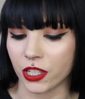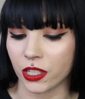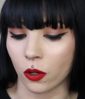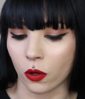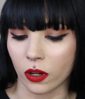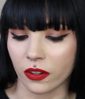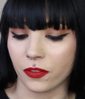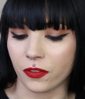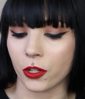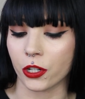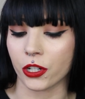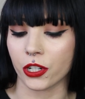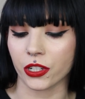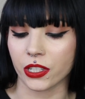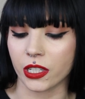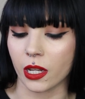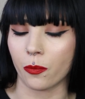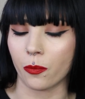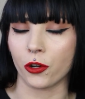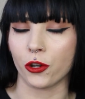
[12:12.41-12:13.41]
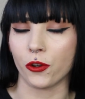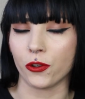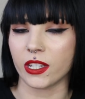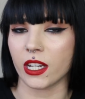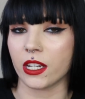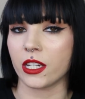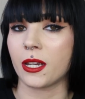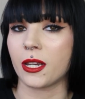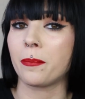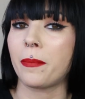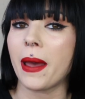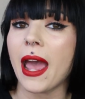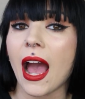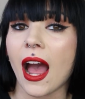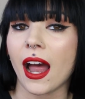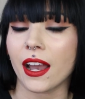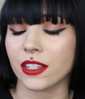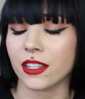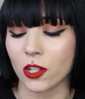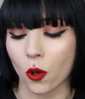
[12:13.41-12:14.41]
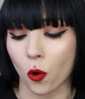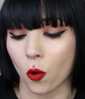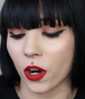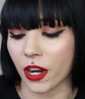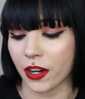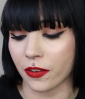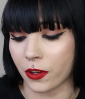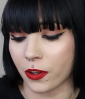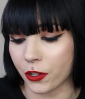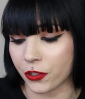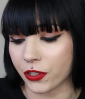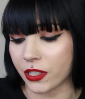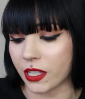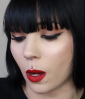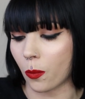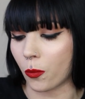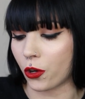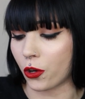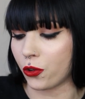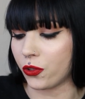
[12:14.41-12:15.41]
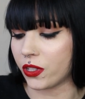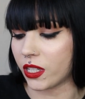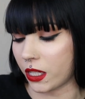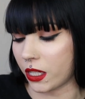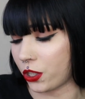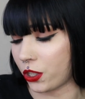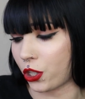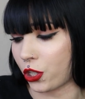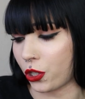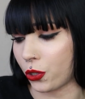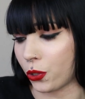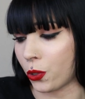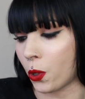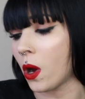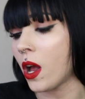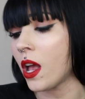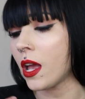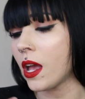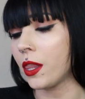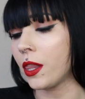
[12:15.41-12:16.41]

So if you're someone who's into bats, or if you're someone who's into